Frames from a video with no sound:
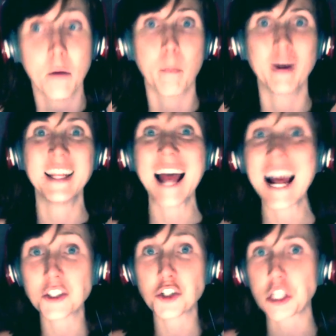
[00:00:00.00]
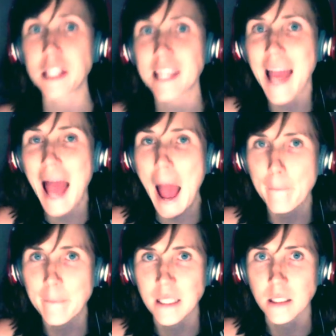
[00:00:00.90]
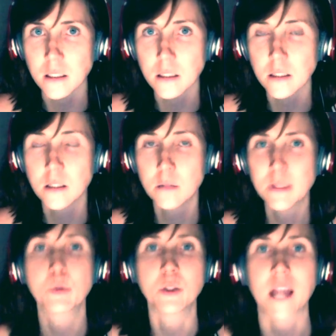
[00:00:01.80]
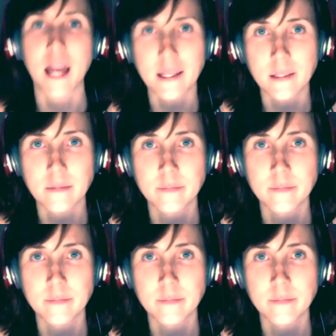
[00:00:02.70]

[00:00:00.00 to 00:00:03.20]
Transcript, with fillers: but it actually happened. People died.